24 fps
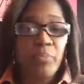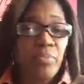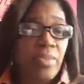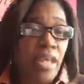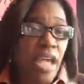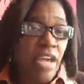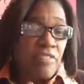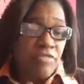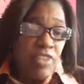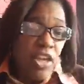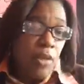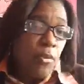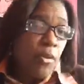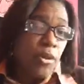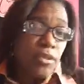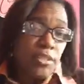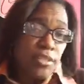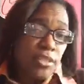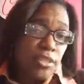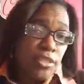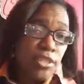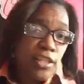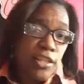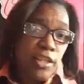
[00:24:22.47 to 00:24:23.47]
If they want to
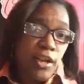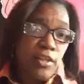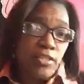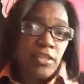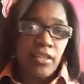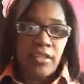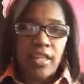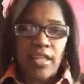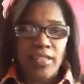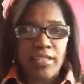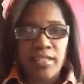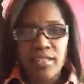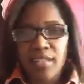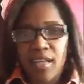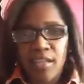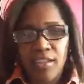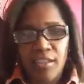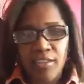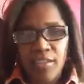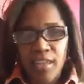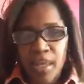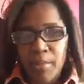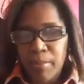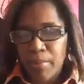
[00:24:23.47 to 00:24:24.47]
disclose it, that's another
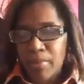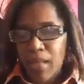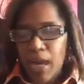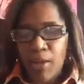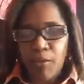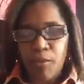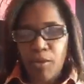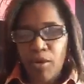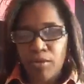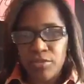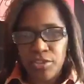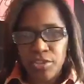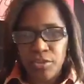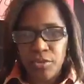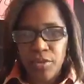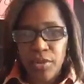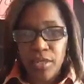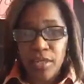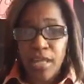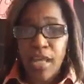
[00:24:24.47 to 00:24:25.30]
thing. But I won't do it.